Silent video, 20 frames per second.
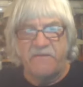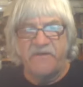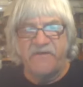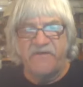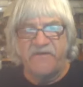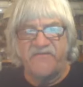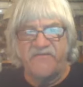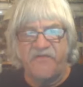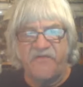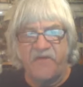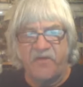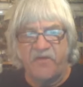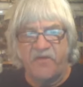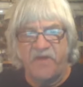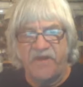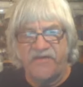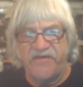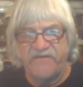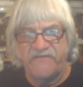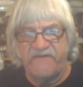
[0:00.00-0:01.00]
I use photo
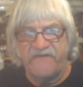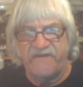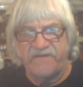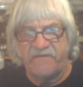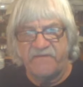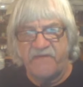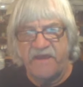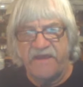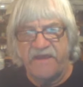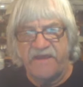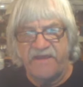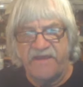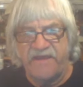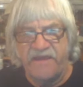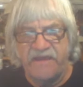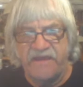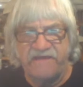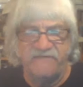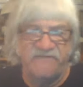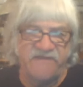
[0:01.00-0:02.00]
etch if I have to buy the
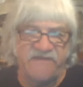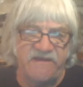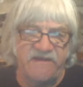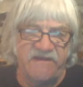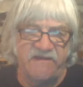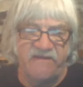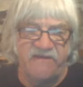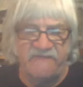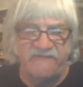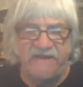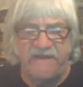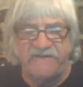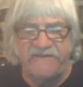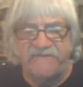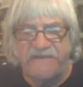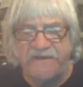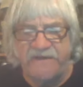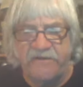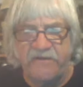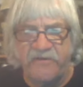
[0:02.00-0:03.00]
kit if, if I had
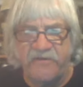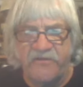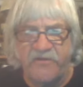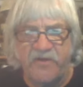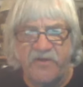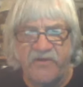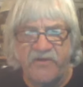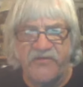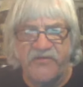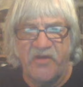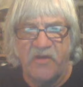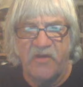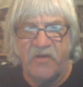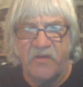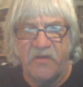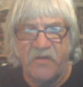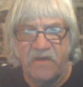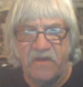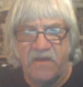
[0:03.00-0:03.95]
to enter to a show